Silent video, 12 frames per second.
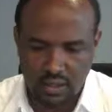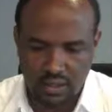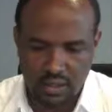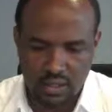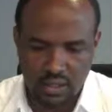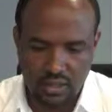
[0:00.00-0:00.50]

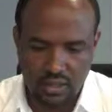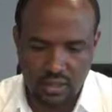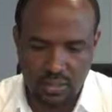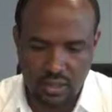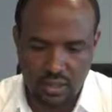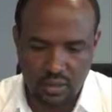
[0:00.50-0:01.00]
whether it is
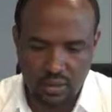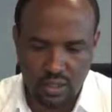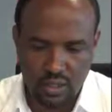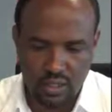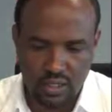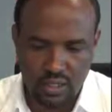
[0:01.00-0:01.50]

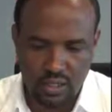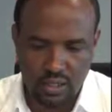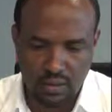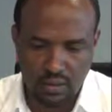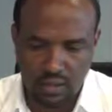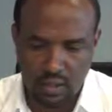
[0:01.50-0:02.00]
masonry,
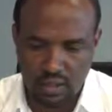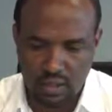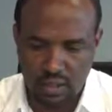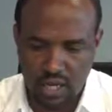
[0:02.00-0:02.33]
earthen, band,